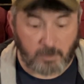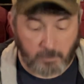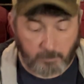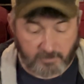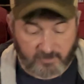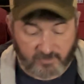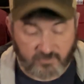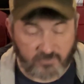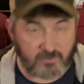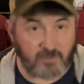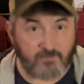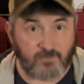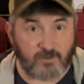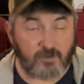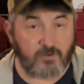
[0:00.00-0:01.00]
But this is
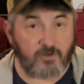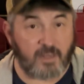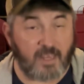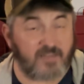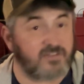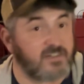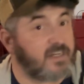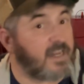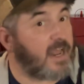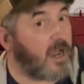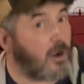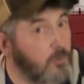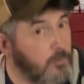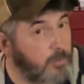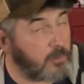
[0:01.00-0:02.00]
configured as an
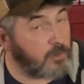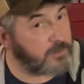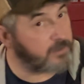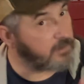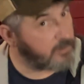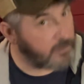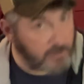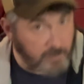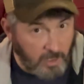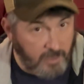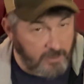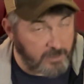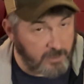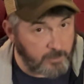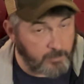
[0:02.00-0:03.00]
output,
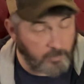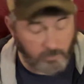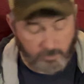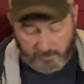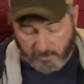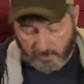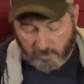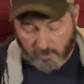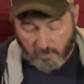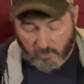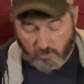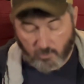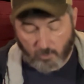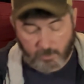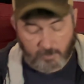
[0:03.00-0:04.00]
not an input.
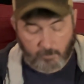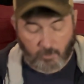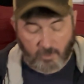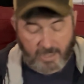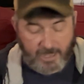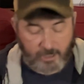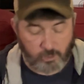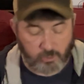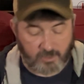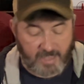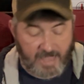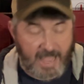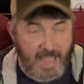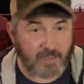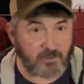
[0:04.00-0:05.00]
So it will actually
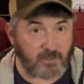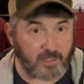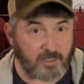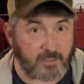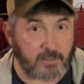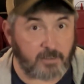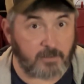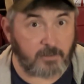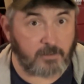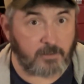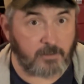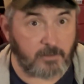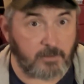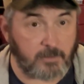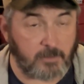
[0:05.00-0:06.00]
act like
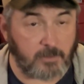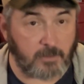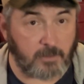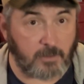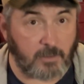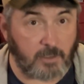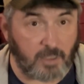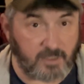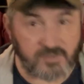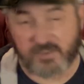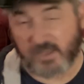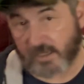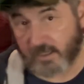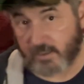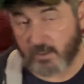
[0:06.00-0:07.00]
a
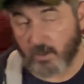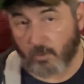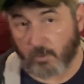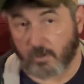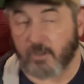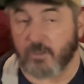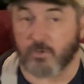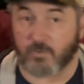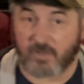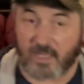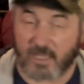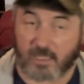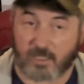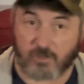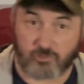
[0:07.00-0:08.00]
second yoke. You
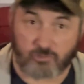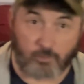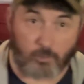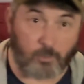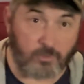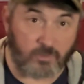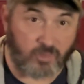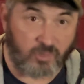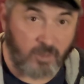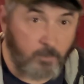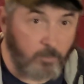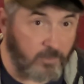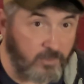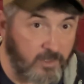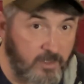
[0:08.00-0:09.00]
can't control the
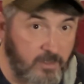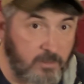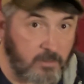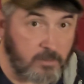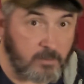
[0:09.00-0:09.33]
sim with it,